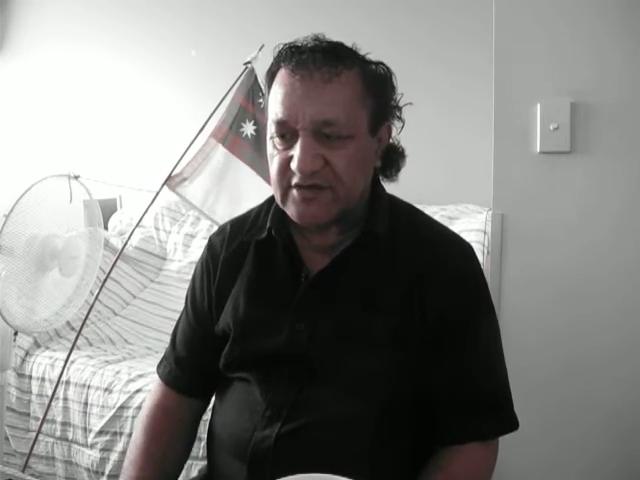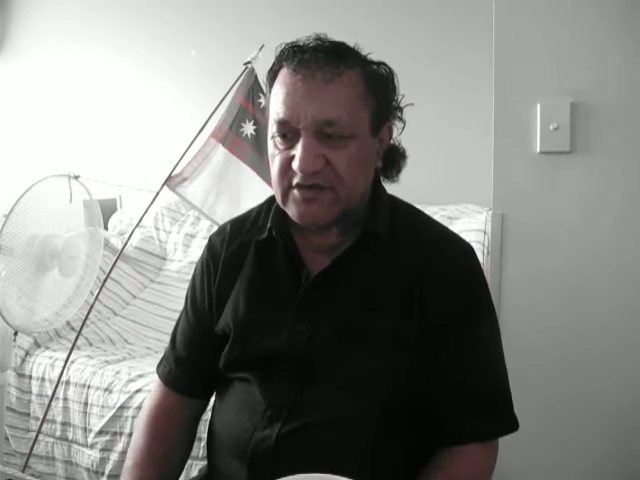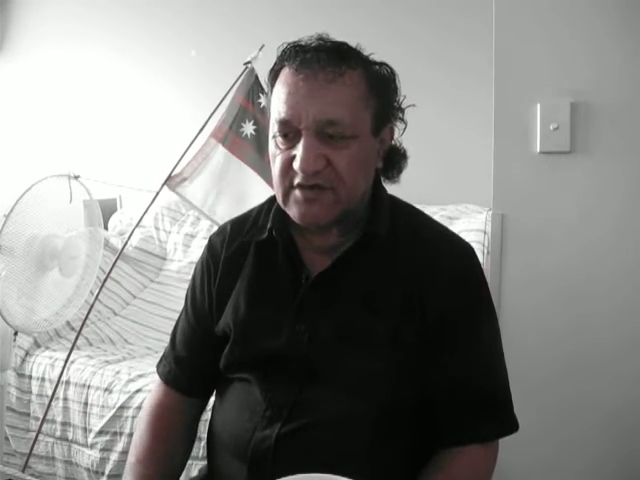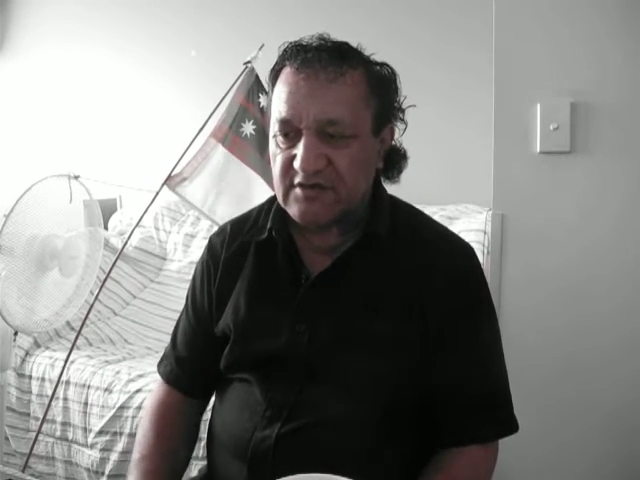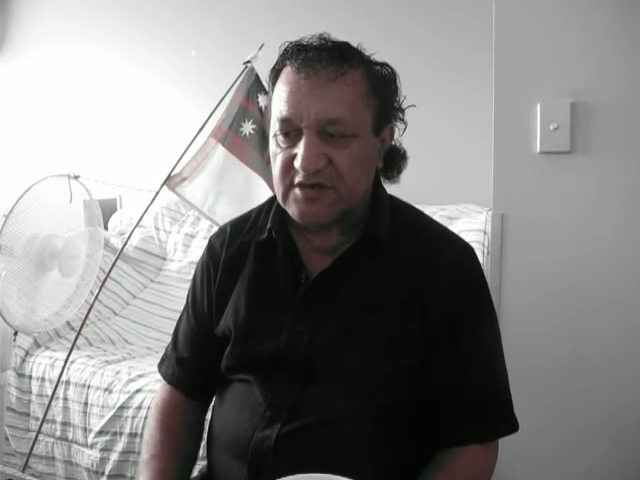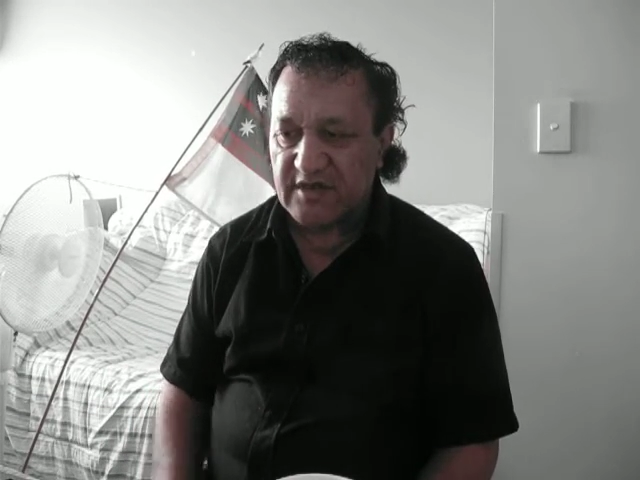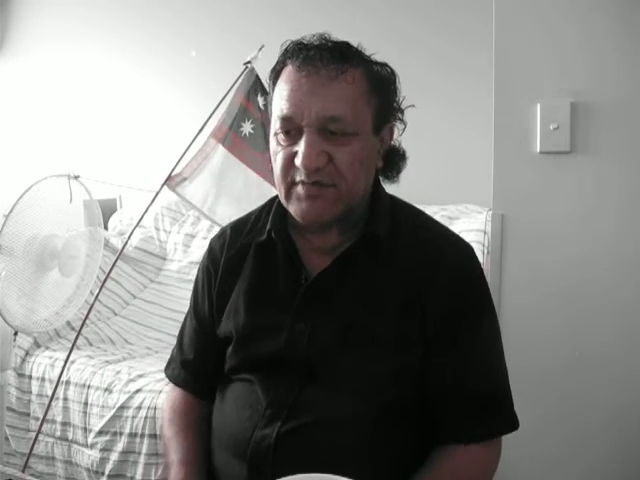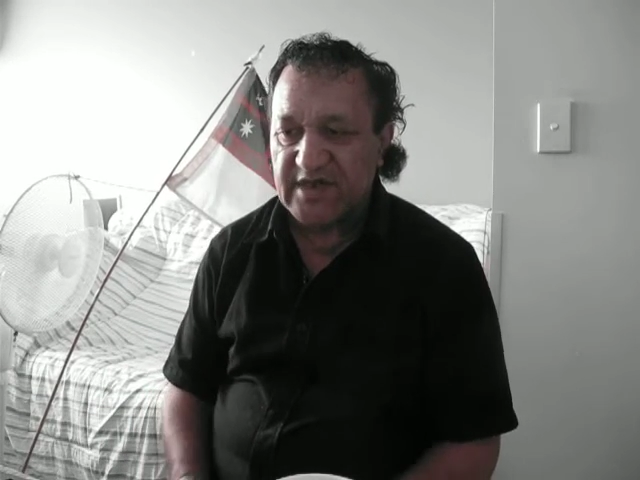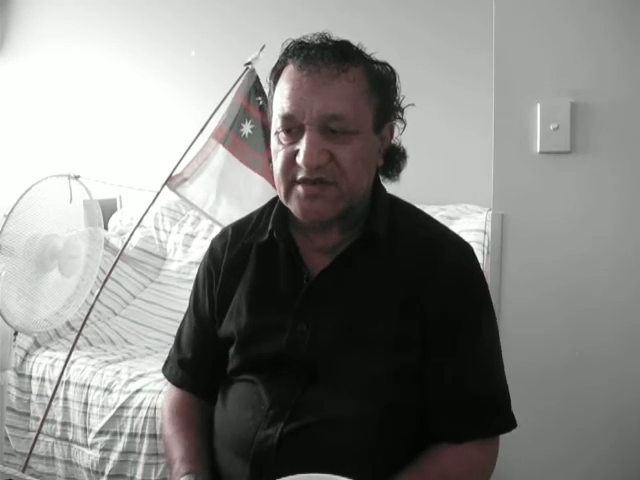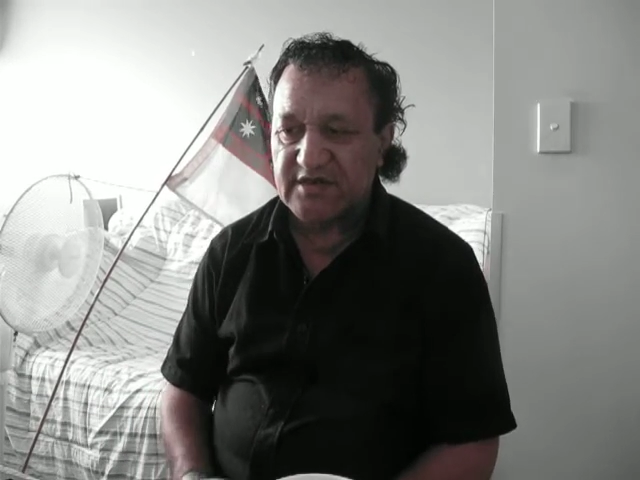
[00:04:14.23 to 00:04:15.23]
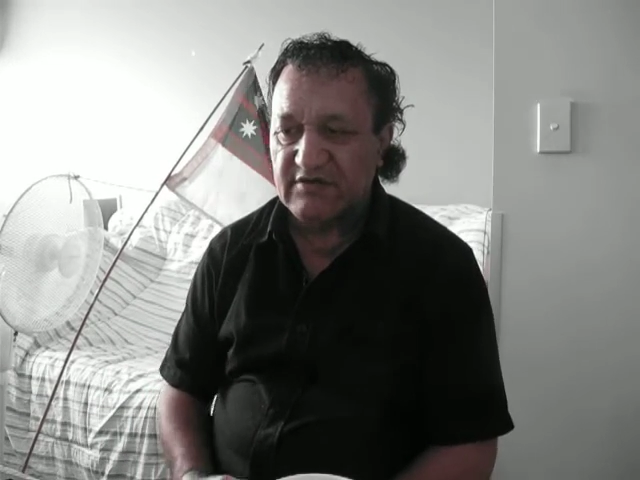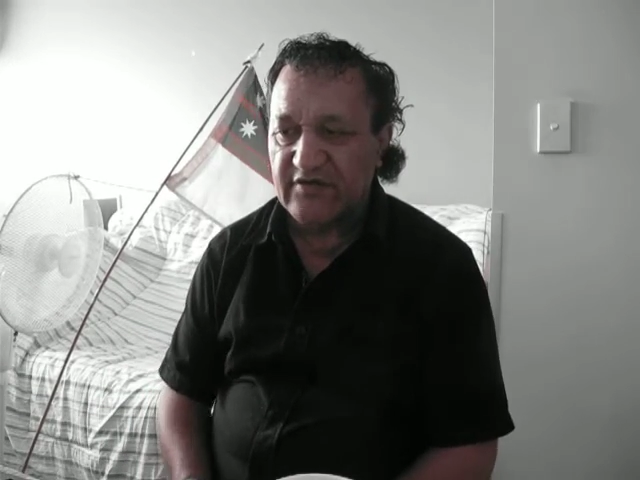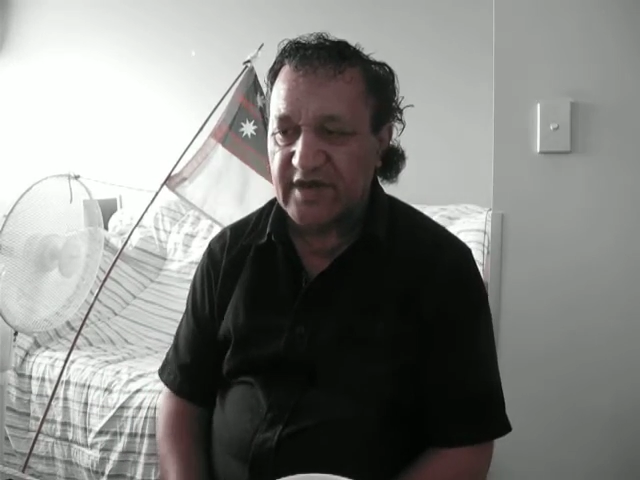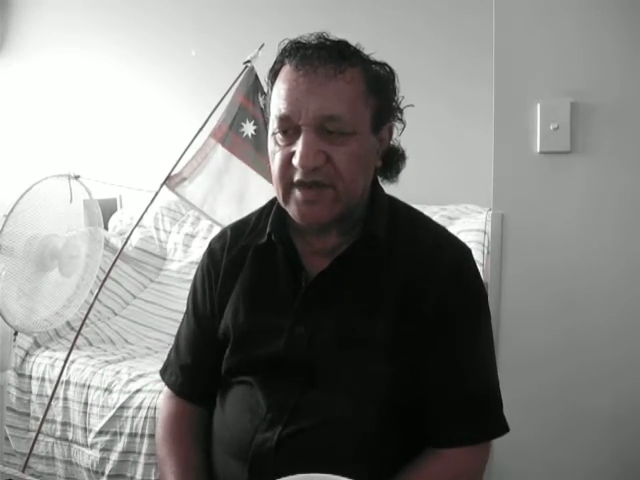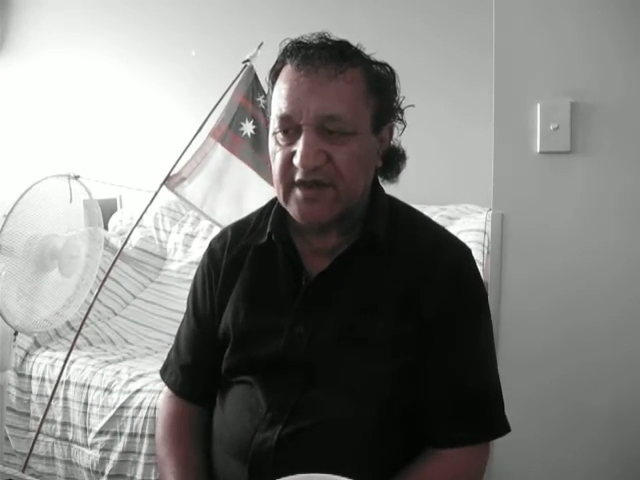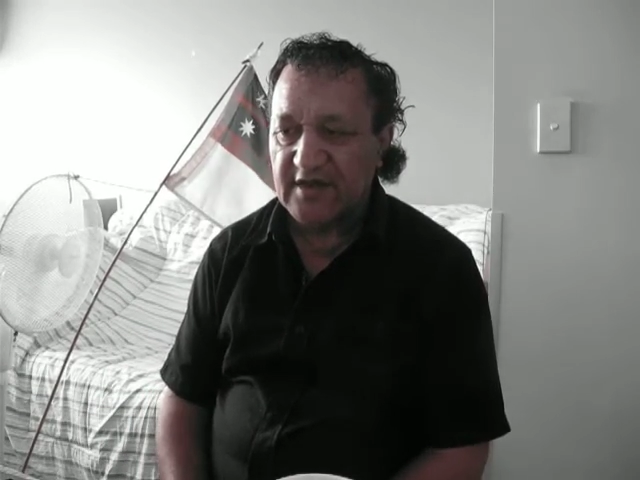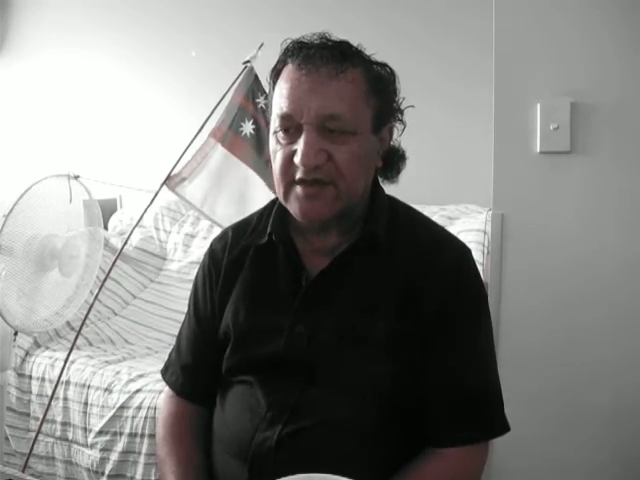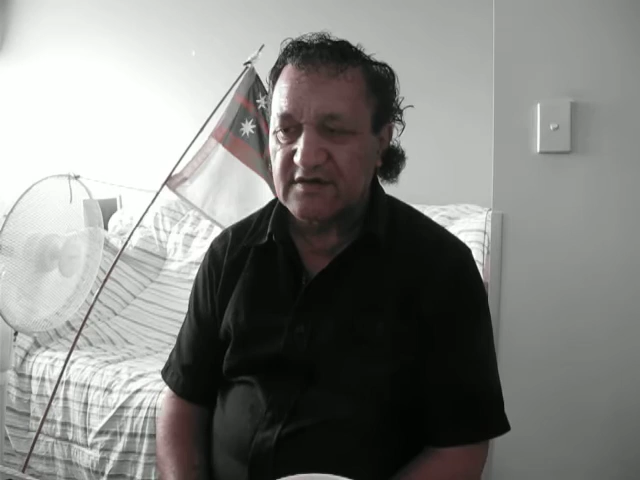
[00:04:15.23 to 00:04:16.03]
is usually best to ring